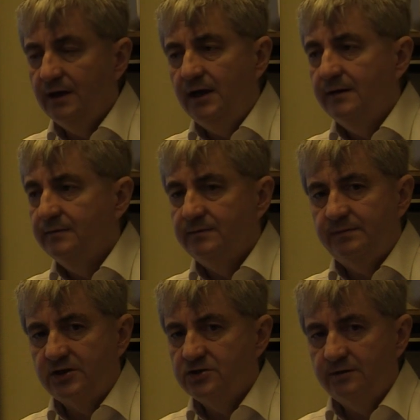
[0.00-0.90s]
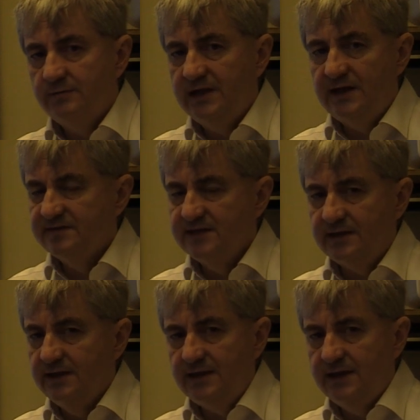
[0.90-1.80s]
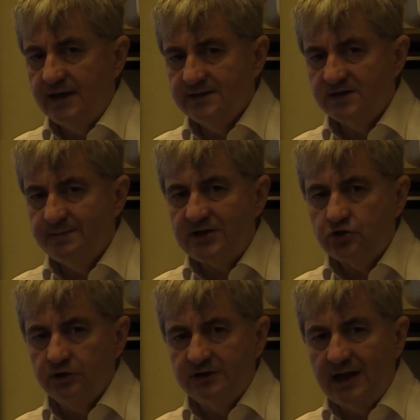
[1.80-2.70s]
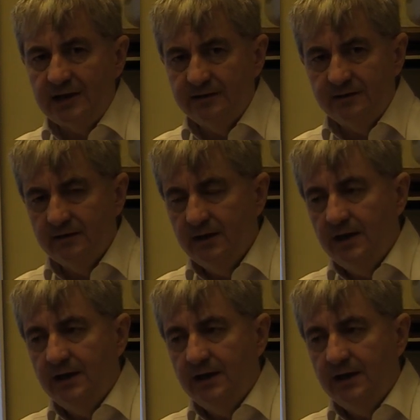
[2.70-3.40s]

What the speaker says: The patient believes that he has a special talent,